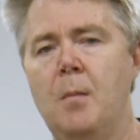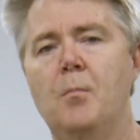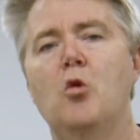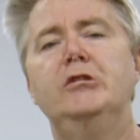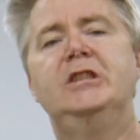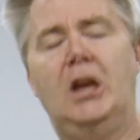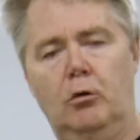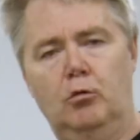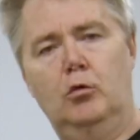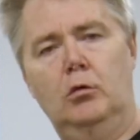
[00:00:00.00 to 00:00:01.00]
more
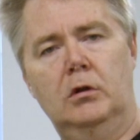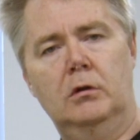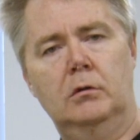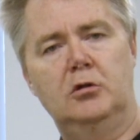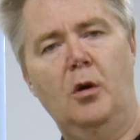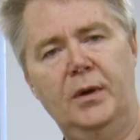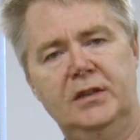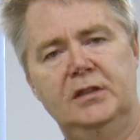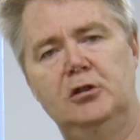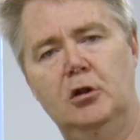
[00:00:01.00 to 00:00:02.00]
general
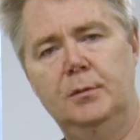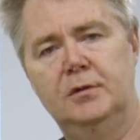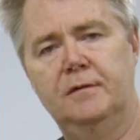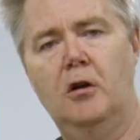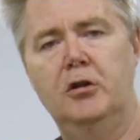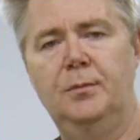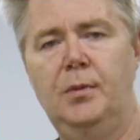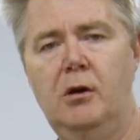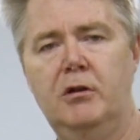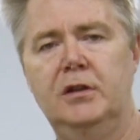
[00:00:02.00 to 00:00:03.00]
topics in terms of closure
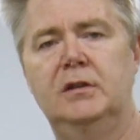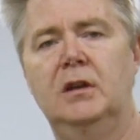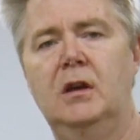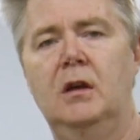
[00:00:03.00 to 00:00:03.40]
periods,